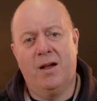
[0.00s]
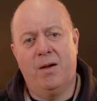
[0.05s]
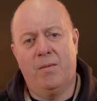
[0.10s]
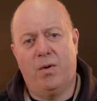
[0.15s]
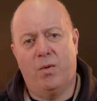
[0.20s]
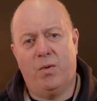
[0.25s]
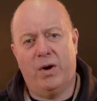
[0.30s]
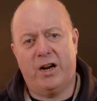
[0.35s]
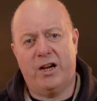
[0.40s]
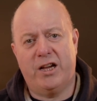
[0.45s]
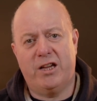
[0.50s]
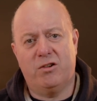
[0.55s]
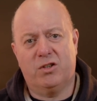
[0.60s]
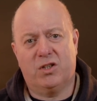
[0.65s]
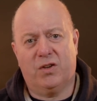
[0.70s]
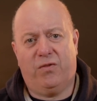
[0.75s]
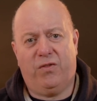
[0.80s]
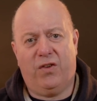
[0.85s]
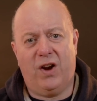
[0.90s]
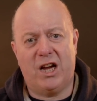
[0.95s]
But when I use
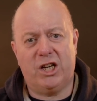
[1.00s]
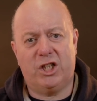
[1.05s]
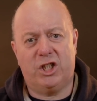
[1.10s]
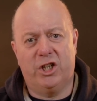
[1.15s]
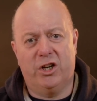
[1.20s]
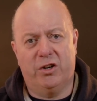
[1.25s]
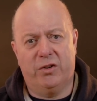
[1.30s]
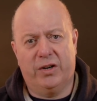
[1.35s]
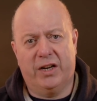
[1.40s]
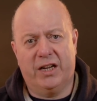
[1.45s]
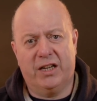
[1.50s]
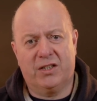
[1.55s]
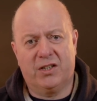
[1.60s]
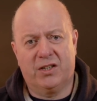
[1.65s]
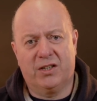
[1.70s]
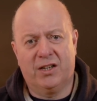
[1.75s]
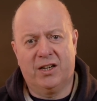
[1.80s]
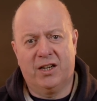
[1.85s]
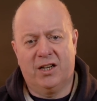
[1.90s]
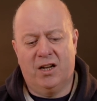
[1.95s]
a flash unit,
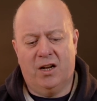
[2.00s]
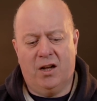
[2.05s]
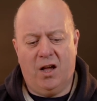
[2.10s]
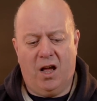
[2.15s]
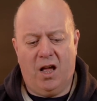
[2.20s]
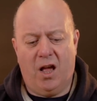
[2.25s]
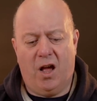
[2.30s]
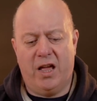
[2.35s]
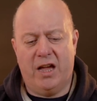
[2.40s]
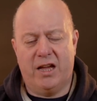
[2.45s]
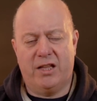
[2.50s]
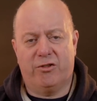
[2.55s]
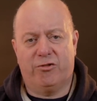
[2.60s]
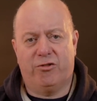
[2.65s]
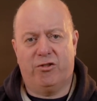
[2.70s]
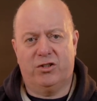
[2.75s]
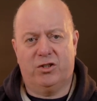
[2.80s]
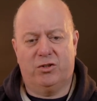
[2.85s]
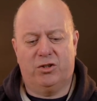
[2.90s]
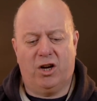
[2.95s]

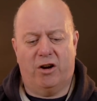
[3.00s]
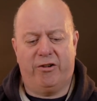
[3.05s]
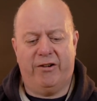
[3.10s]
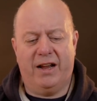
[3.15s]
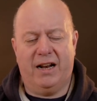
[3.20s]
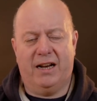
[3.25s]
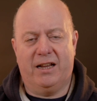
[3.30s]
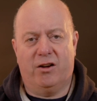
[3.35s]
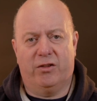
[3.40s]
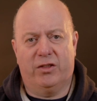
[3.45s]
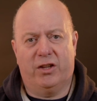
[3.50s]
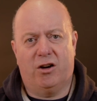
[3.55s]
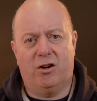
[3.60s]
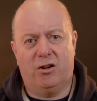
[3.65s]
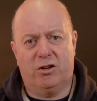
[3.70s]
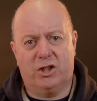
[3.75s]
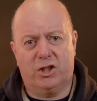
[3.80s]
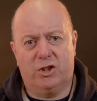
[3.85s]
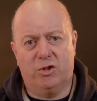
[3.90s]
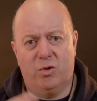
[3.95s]
either directly on the
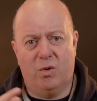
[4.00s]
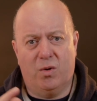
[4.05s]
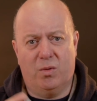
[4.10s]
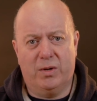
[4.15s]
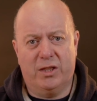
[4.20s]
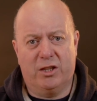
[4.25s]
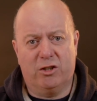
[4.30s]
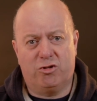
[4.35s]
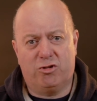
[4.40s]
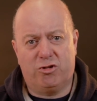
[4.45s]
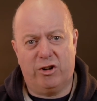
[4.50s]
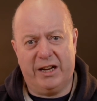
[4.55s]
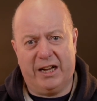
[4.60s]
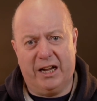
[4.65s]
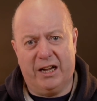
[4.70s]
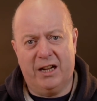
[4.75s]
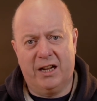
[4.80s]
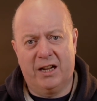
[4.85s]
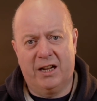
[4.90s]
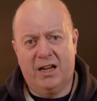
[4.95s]
hot shoe or with a
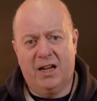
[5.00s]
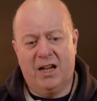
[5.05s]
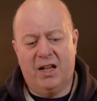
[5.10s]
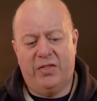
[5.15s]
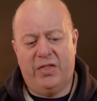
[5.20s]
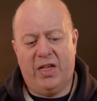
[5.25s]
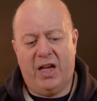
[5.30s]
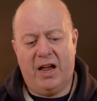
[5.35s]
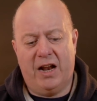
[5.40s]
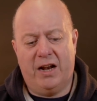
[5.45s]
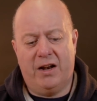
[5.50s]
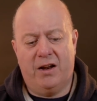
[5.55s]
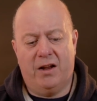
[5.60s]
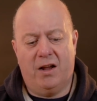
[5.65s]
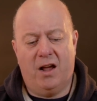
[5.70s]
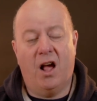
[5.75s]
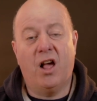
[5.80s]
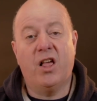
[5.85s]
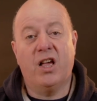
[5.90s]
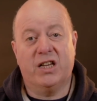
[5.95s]
trigger, then
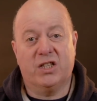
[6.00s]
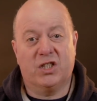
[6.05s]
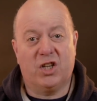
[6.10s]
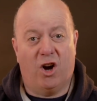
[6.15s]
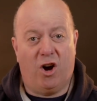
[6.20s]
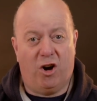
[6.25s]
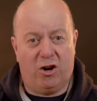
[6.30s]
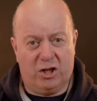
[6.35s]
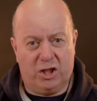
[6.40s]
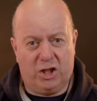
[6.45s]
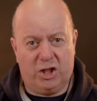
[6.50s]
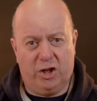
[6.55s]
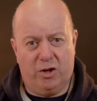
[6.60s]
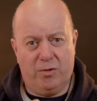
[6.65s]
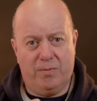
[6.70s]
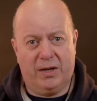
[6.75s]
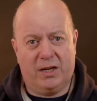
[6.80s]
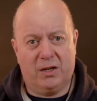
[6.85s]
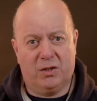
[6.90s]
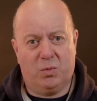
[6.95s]
it's a hot shoe
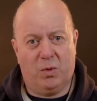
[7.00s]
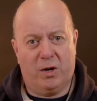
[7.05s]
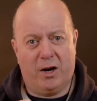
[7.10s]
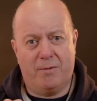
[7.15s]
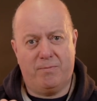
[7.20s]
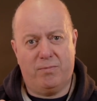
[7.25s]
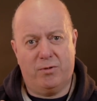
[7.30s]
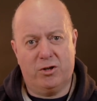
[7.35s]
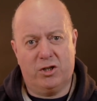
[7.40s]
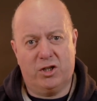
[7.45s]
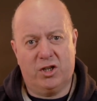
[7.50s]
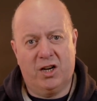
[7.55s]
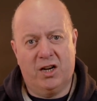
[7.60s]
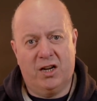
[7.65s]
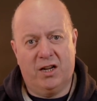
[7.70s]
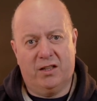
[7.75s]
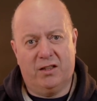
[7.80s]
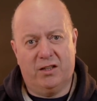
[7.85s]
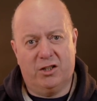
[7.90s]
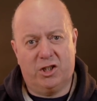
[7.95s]
because when I push
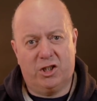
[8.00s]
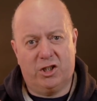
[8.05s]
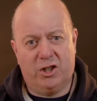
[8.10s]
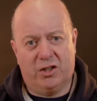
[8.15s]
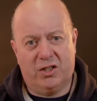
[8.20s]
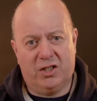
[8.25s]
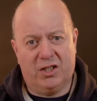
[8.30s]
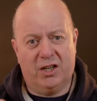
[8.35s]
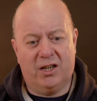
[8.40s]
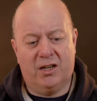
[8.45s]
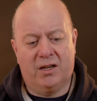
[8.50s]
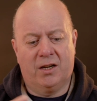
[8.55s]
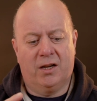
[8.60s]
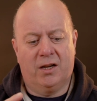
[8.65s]
the shutter